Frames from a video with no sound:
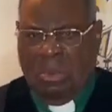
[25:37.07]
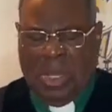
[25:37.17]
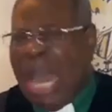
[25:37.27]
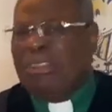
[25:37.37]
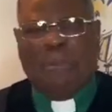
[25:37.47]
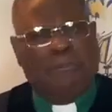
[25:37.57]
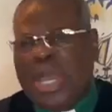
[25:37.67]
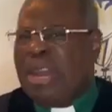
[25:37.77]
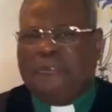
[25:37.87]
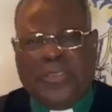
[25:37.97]
without the
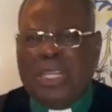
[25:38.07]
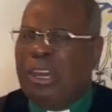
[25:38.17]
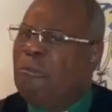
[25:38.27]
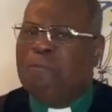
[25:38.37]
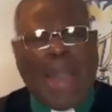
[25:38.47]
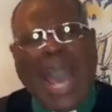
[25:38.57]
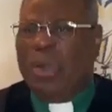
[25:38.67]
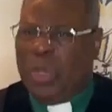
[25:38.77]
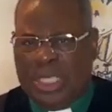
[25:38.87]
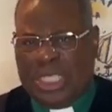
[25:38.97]
benefit of
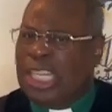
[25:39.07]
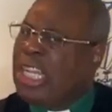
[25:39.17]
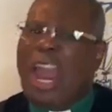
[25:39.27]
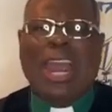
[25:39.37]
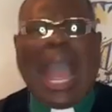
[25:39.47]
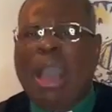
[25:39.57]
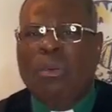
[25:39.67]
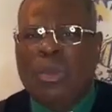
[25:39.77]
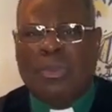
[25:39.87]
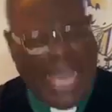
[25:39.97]
power to carry
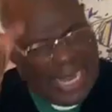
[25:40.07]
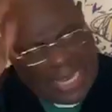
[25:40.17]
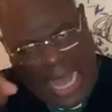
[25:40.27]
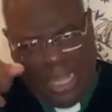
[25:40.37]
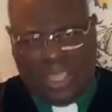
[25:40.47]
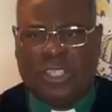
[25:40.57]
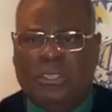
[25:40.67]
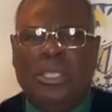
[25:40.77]
out that knowledge.